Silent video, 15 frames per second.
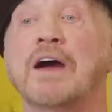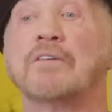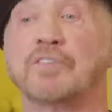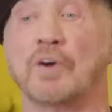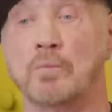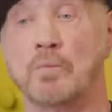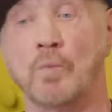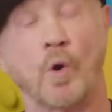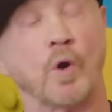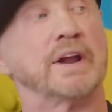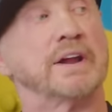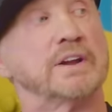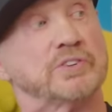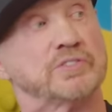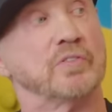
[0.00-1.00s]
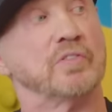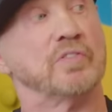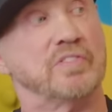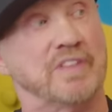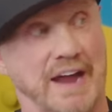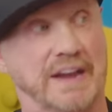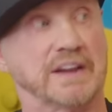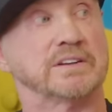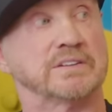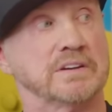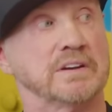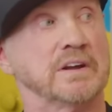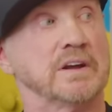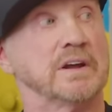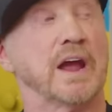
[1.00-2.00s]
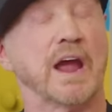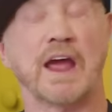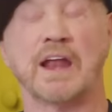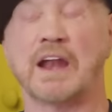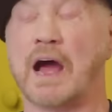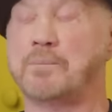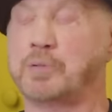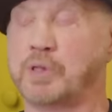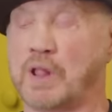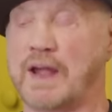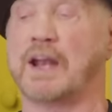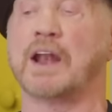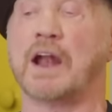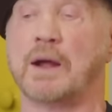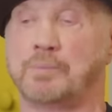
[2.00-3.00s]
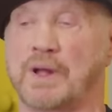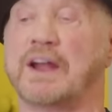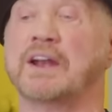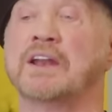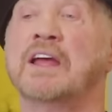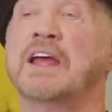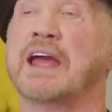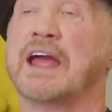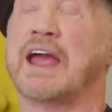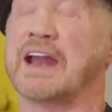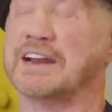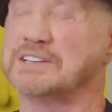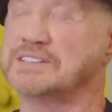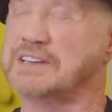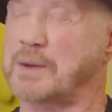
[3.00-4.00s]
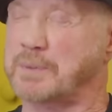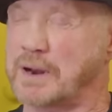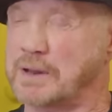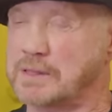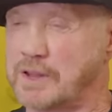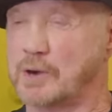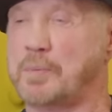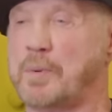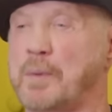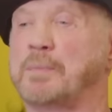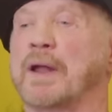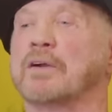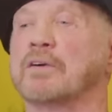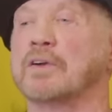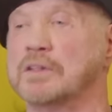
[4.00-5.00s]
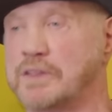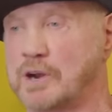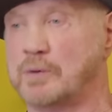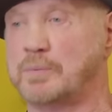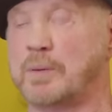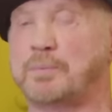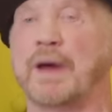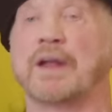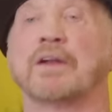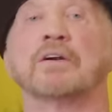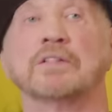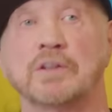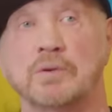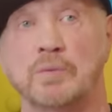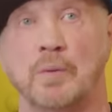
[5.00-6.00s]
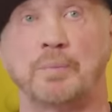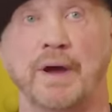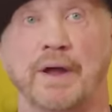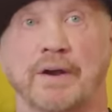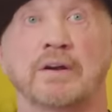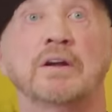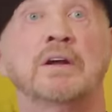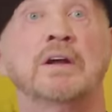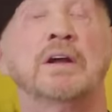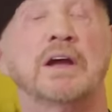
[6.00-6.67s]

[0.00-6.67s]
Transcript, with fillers: from morning till night. And I played wow. and I played, and I just kept getting a little bit better and a little bit better and a little bit better.